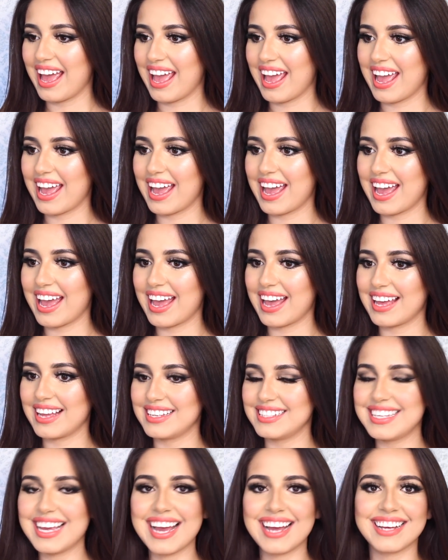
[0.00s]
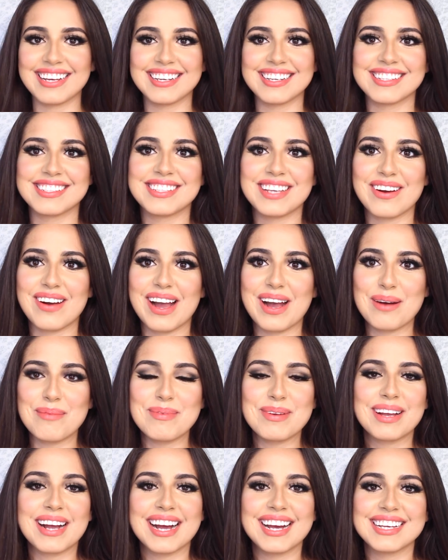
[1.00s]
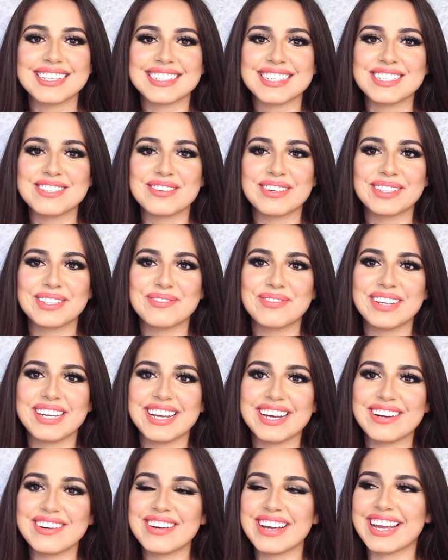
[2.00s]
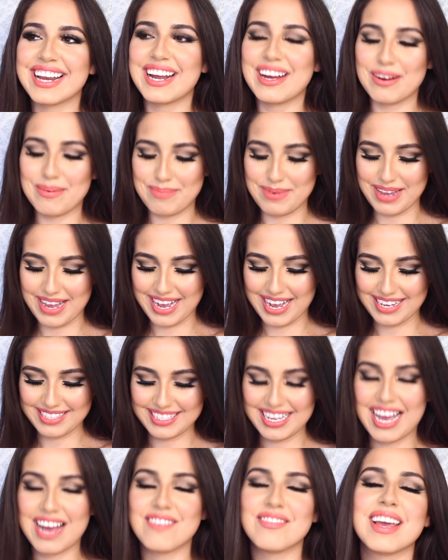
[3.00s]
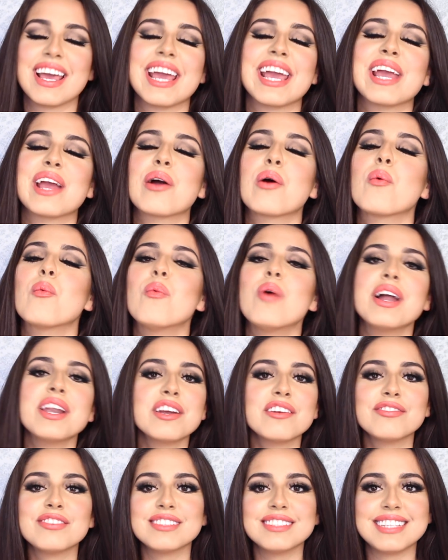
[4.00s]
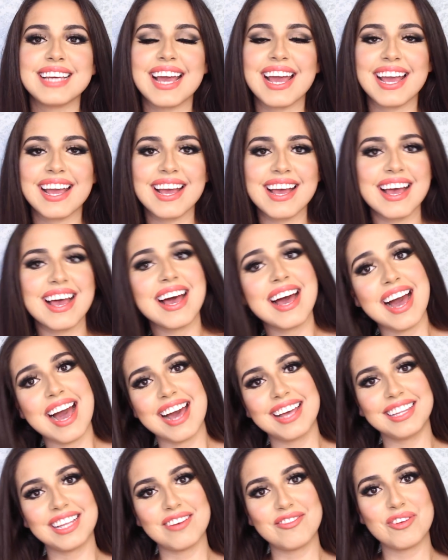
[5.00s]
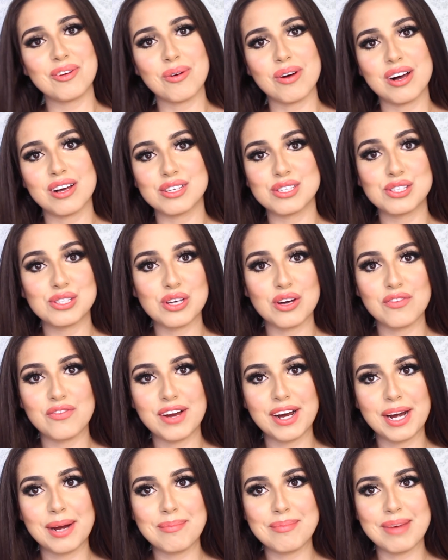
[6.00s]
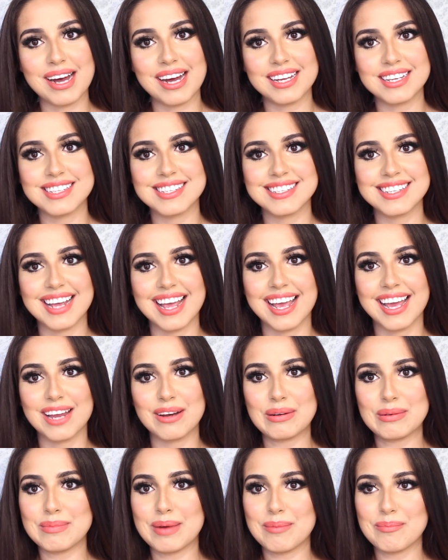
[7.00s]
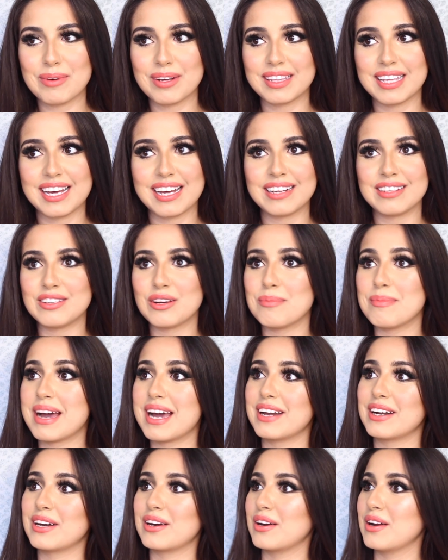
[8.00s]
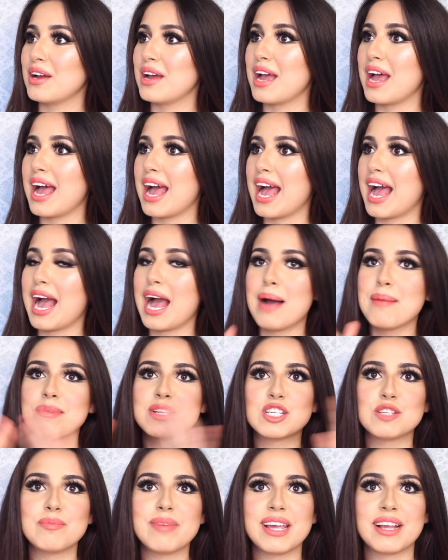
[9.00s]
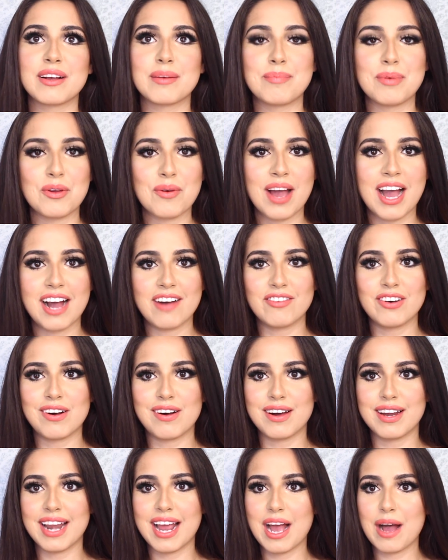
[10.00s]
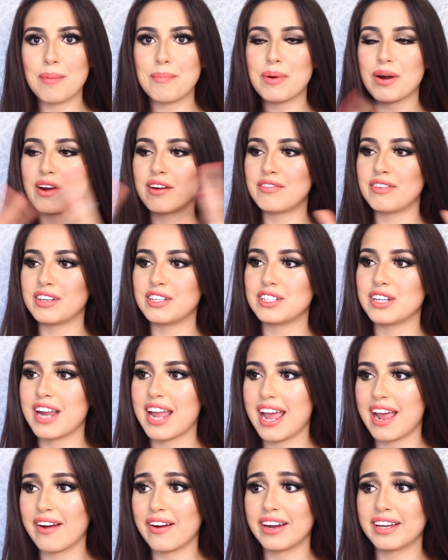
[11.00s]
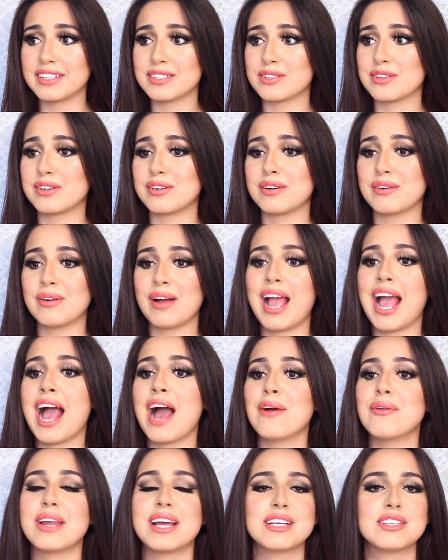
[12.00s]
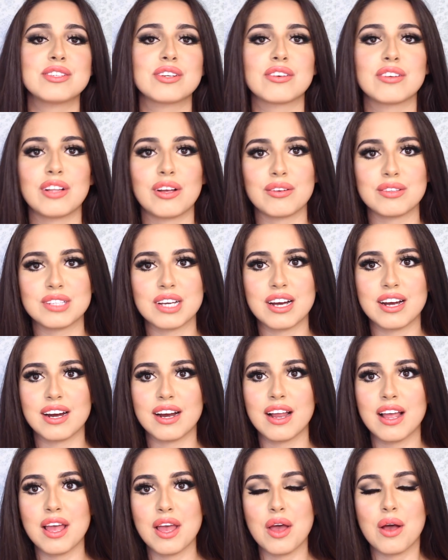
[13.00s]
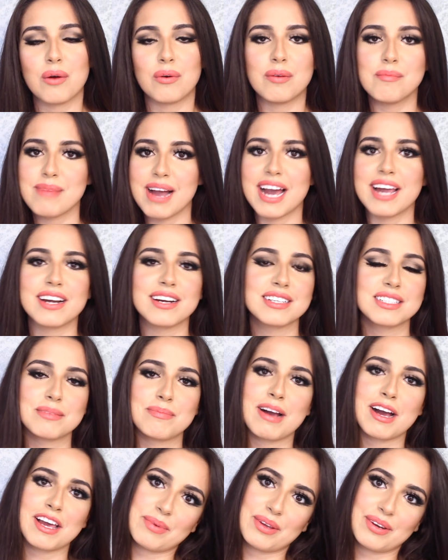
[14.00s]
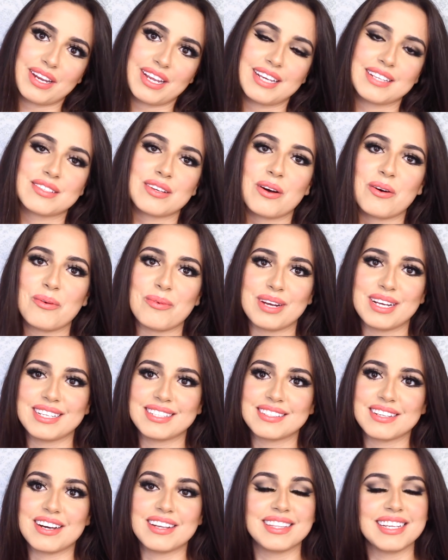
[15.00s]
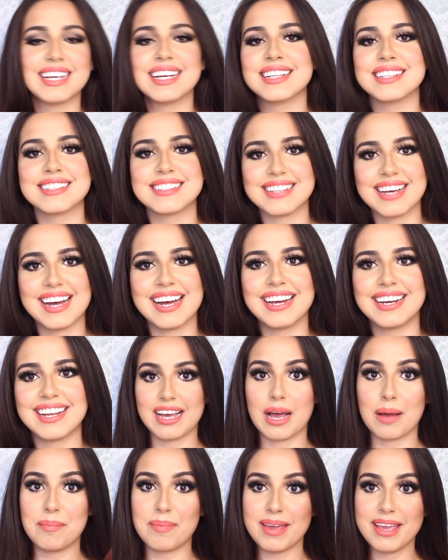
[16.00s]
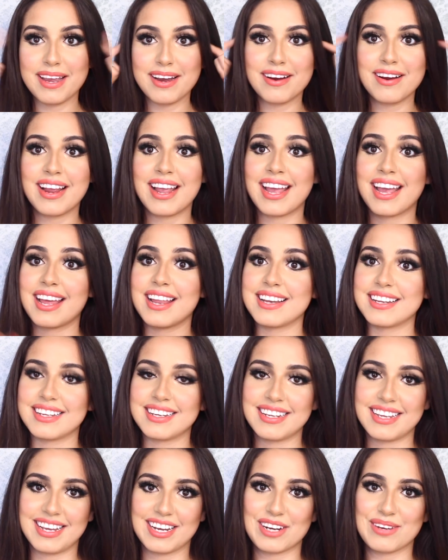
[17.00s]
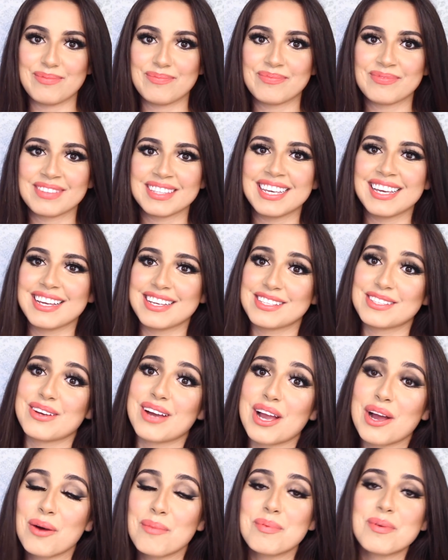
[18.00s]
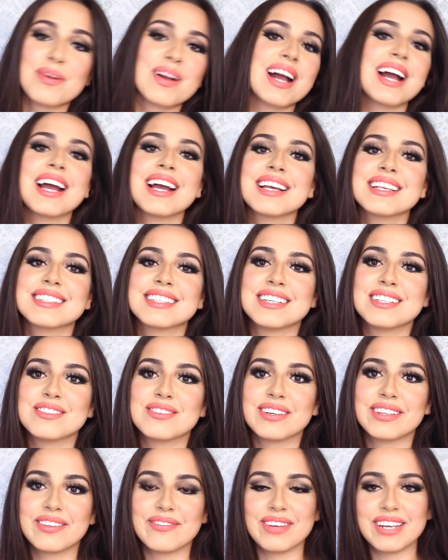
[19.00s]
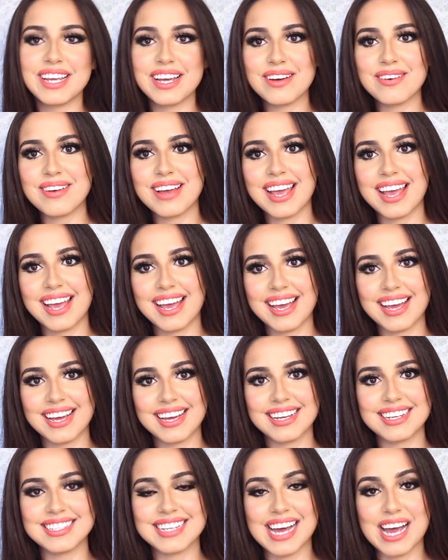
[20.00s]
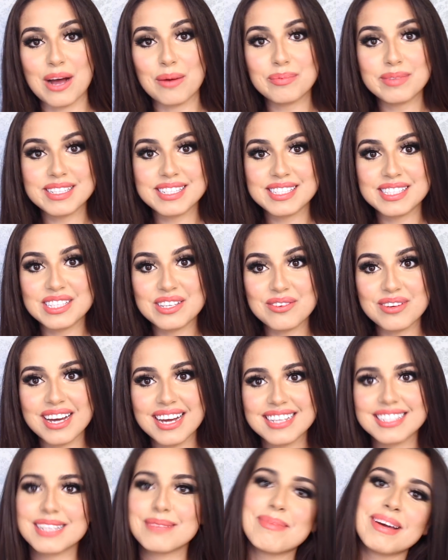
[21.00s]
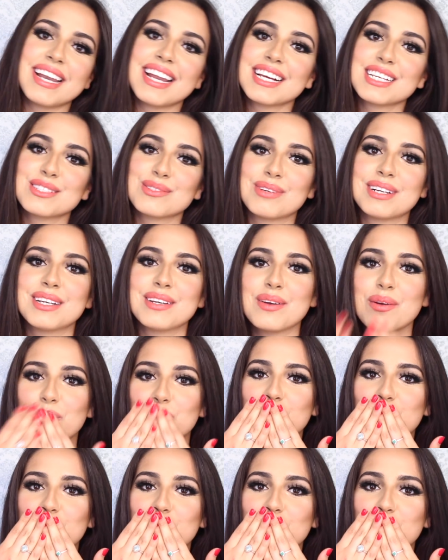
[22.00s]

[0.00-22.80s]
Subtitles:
And yeah, so I hope you guys enjoyed the video, and I hope you guys have a wonderful day. I love you all so very much, and remember that no matter how much makeup you have on, how perfect your hair is, or how nice your clothes are, what matters about beauty is always on the inside, up here and in here. So I hope you guys enjoyed the video, and I hope to see you guys in my next one.